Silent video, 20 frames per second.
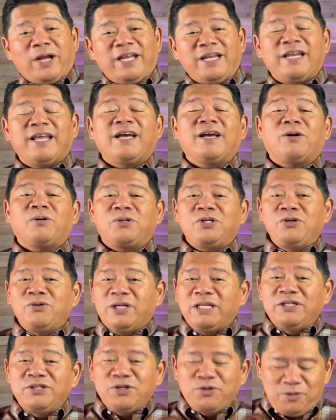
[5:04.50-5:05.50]
now. You
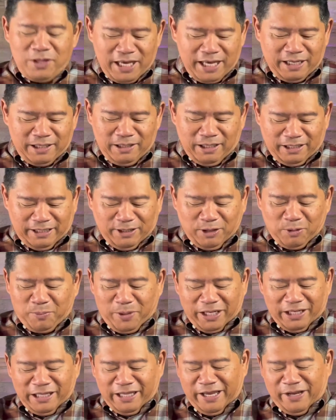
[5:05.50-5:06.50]
can do that a little
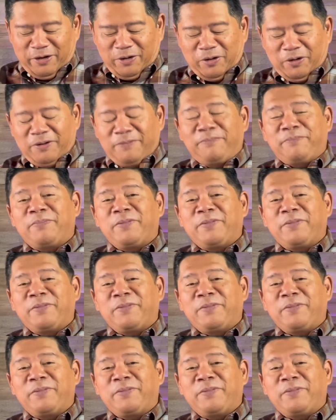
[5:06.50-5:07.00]
bit later.